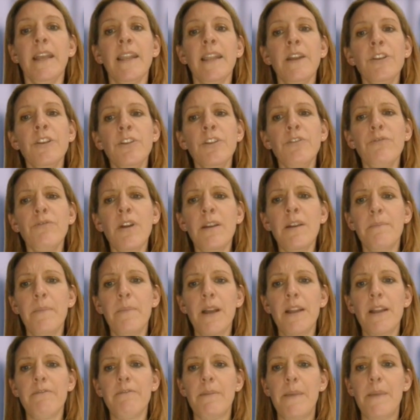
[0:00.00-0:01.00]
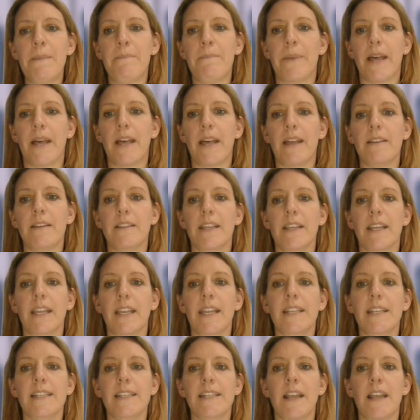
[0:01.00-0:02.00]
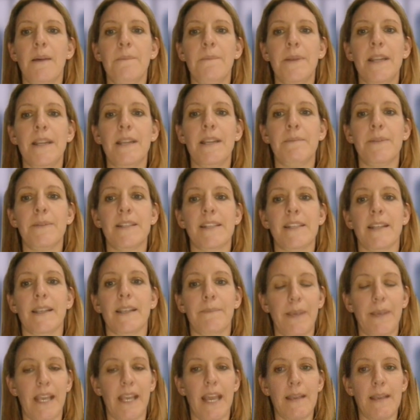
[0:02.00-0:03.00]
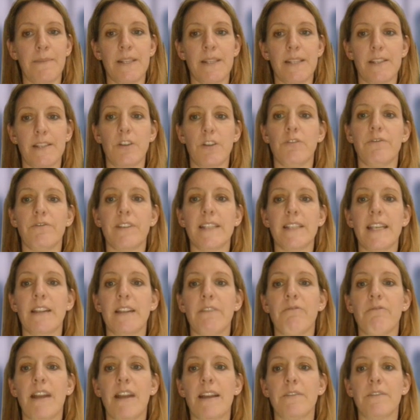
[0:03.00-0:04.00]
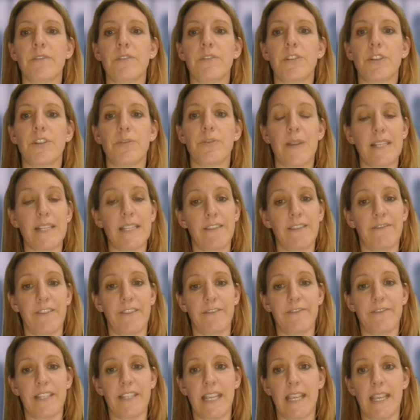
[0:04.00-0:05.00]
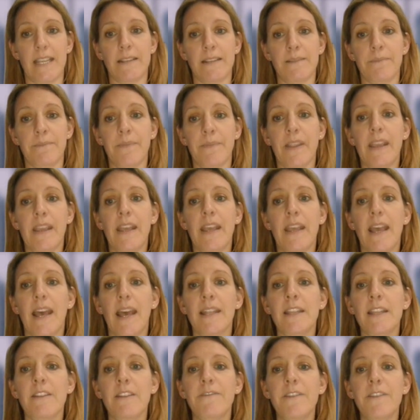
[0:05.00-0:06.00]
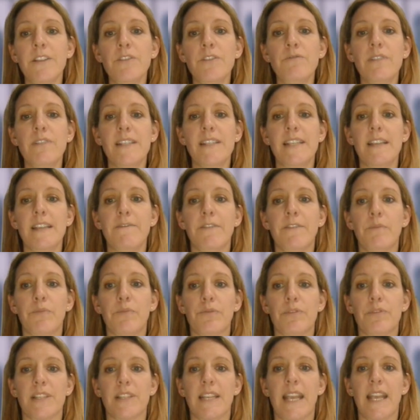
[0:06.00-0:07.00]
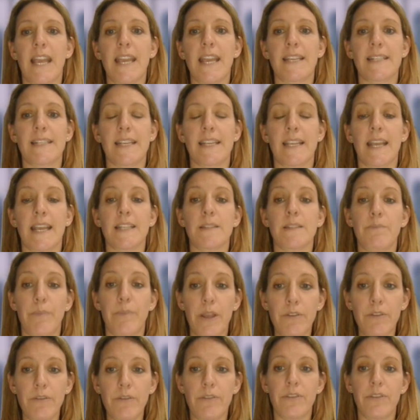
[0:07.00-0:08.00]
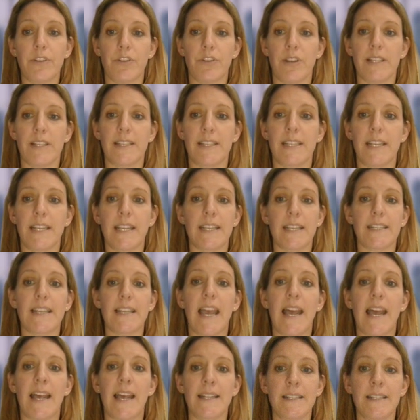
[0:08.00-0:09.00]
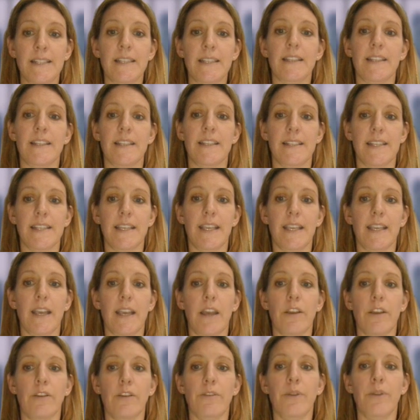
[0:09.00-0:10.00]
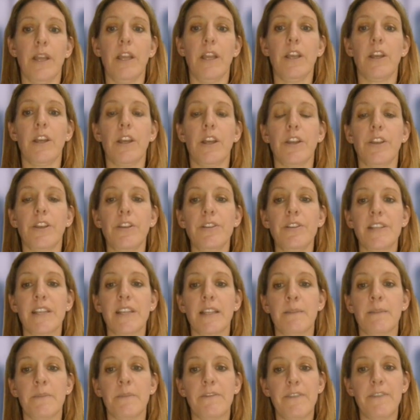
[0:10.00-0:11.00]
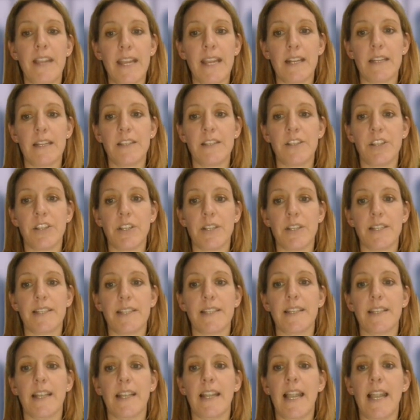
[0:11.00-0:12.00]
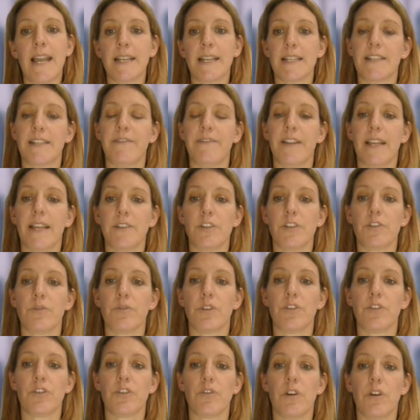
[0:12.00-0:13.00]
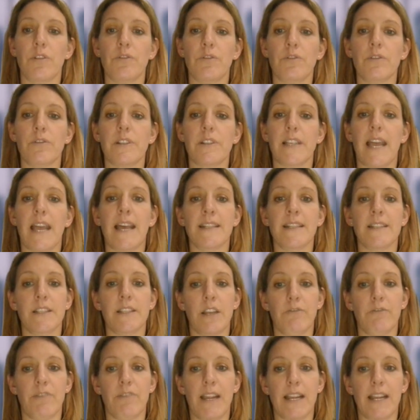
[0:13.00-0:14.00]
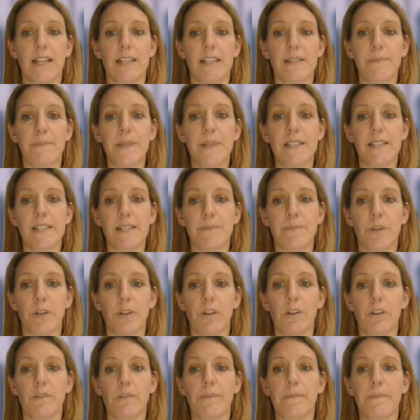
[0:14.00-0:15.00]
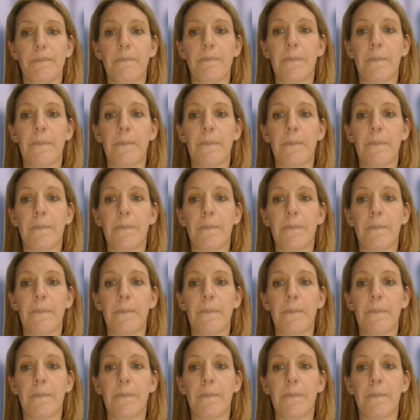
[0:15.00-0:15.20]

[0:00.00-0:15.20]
Now, you might remember that Kids Company became insolvent in around 2015, and the official receiver brought a case against both the trustees and the CEO, accusing them of negligence, lax financial controls, and a reckless business model.